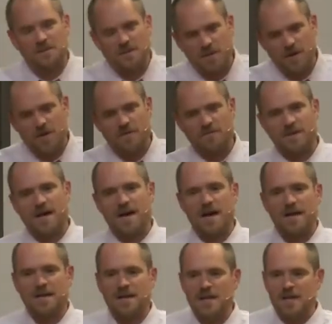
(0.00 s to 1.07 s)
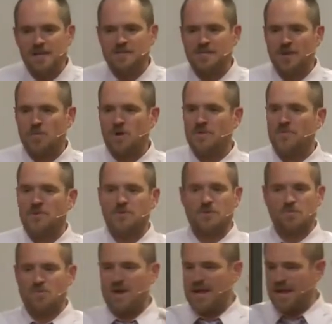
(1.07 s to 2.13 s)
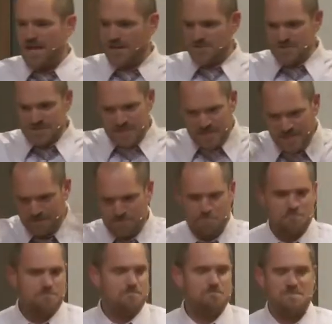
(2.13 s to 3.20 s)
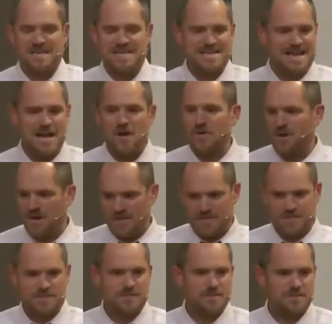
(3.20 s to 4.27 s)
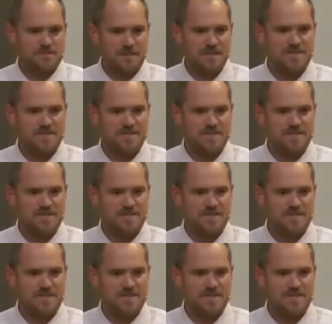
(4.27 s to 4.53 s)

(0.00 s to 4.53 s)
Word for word: the law of God, it's like we're out there in the rain just getting it beat down on us. Make